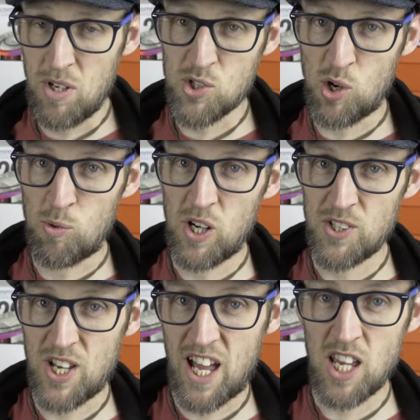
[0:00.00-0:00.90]
Midsole
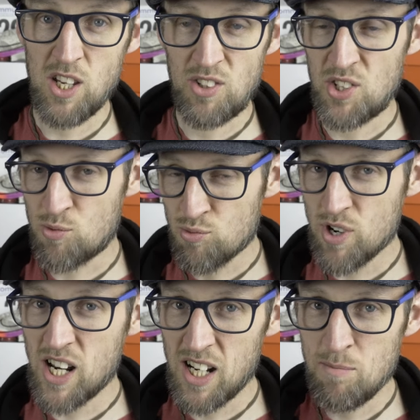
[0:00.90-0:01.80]
wise, the air unit's
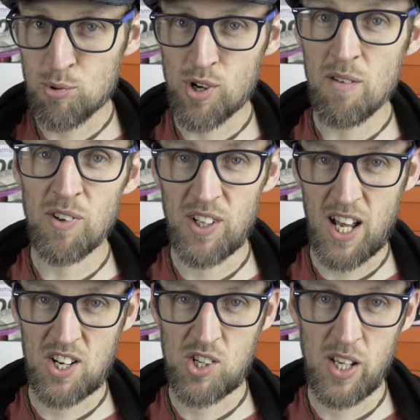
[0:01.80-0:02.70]
really prevalent
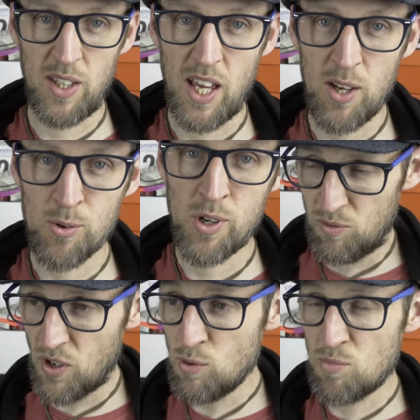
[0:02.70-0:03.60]
actually in the heel.
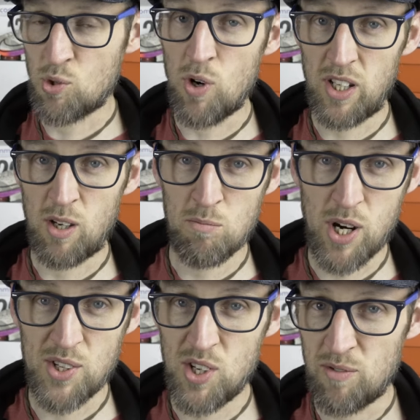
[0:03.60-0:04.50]
Foam's quite
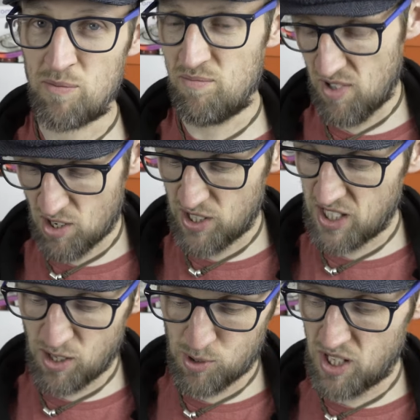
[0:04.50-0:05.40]
compressive, no
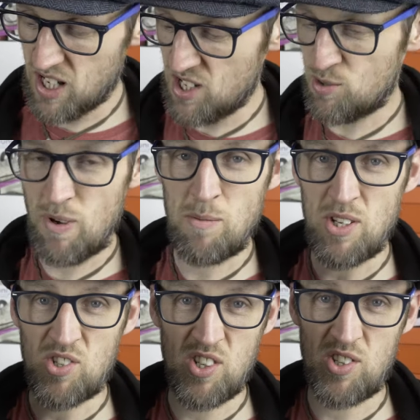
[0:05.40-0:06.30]
idea what it is, maybe
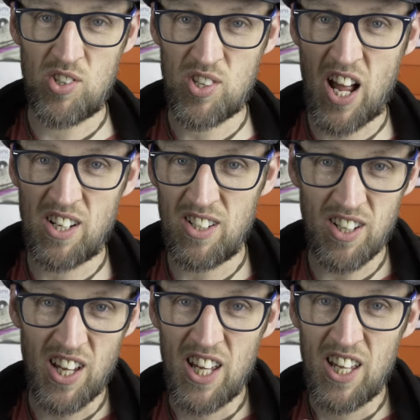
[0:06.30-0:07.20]
it's just
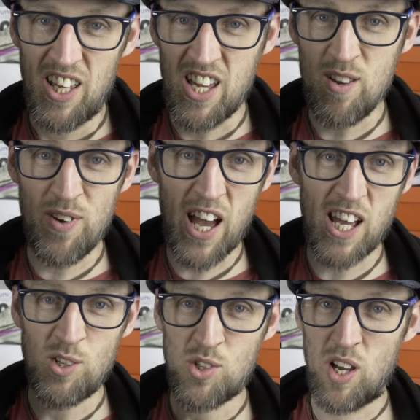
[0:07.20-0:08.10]
standard
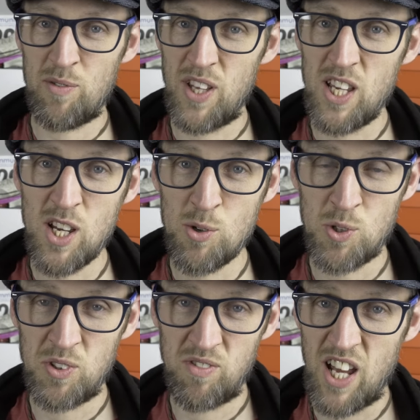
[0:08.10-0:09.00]
EVA stuff they use
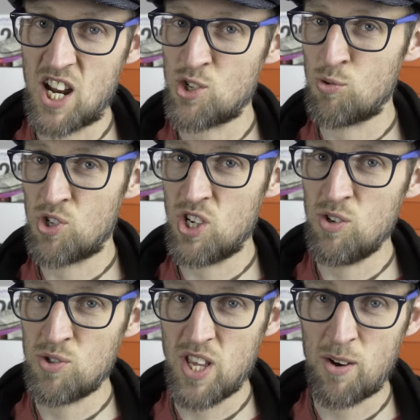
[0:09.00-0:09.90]
on casual
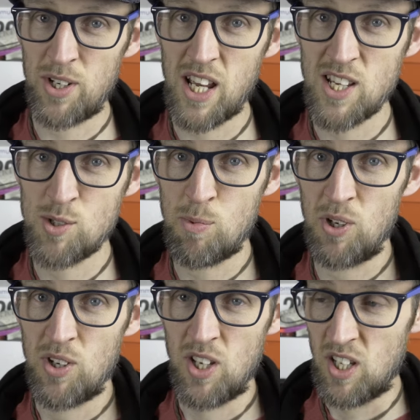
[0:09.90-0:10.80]
shoes nowadays,
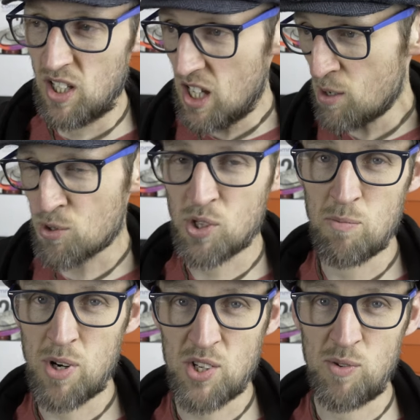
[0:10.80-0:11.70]
but it was
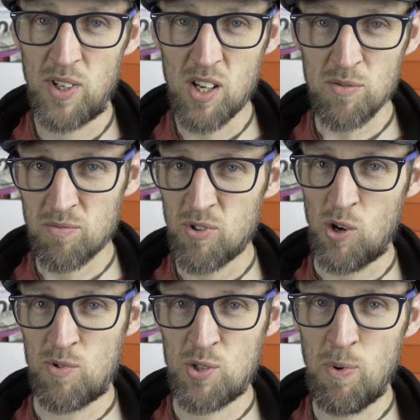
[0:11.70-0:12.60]
compressive enough,
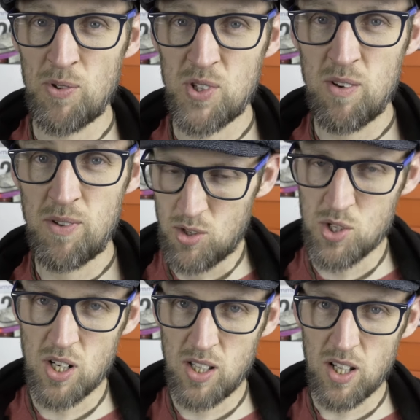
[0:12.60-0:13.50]
quite responsive.
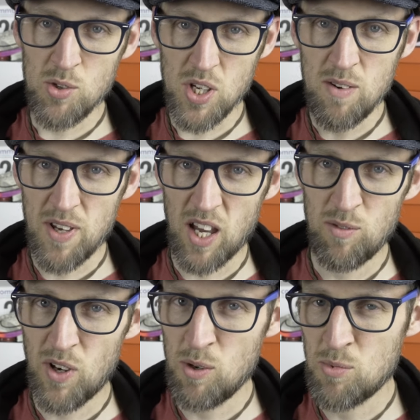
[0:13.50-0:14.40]
Certainly those
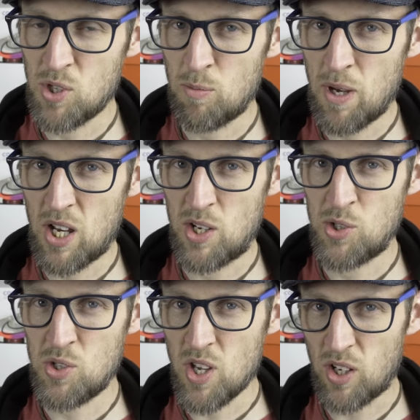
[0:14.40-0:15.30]
EVA foams of the
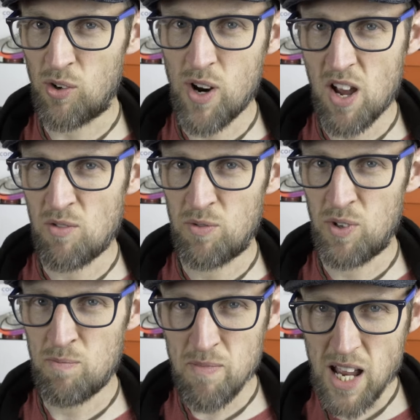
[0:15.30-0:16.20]
past stuck around
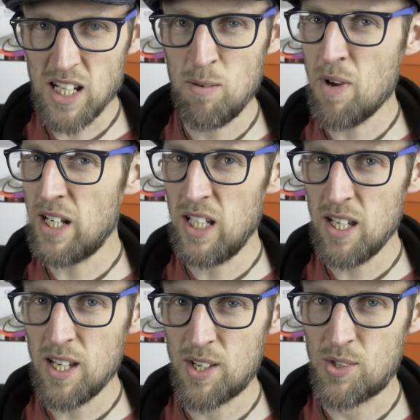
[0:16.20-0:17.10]
for many, many
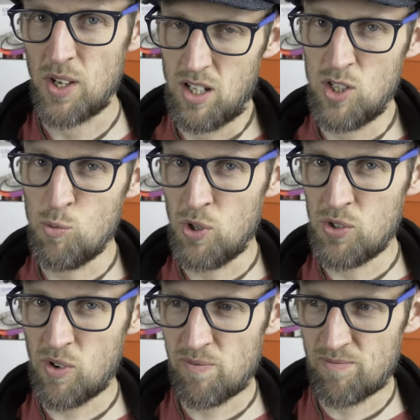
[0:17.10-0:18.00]
years. And you
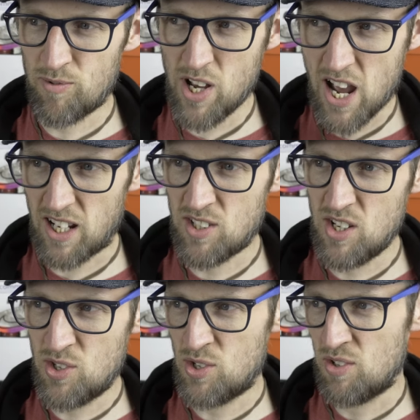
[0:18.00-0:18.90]
wonder if React
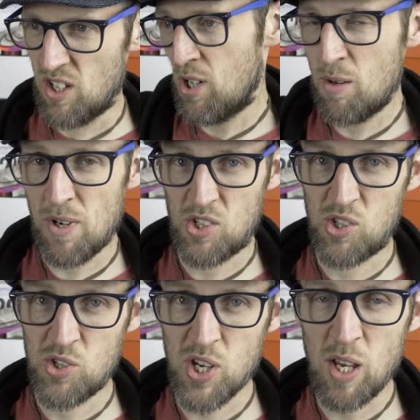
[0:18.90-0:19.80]
is pretty much
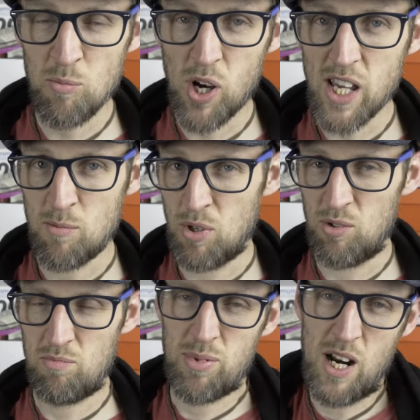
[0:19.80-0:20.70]
the same weight,
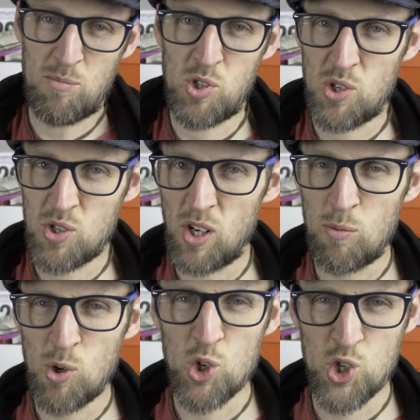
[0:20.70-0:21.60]
but perhaps just a
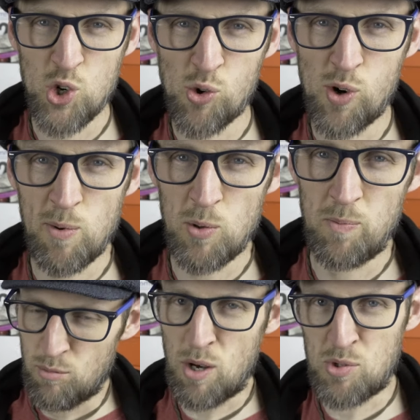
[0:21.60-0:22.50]
lot more durable.
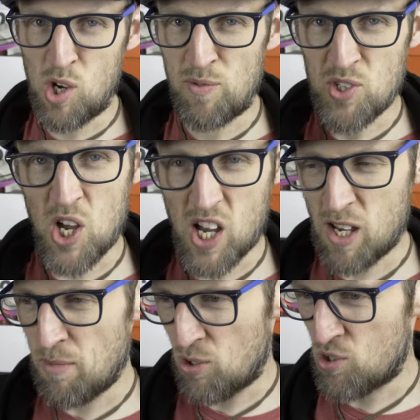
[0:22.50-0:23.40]
Perhaps over
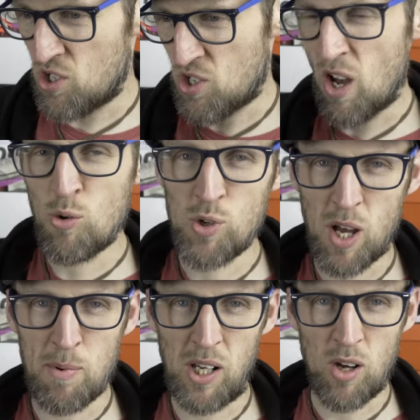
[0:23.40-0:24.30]
time it'll just hold
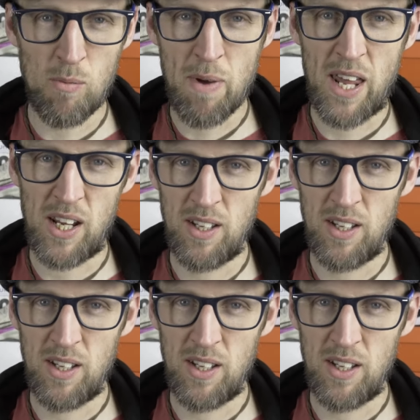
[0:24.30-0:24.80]
up a lot better.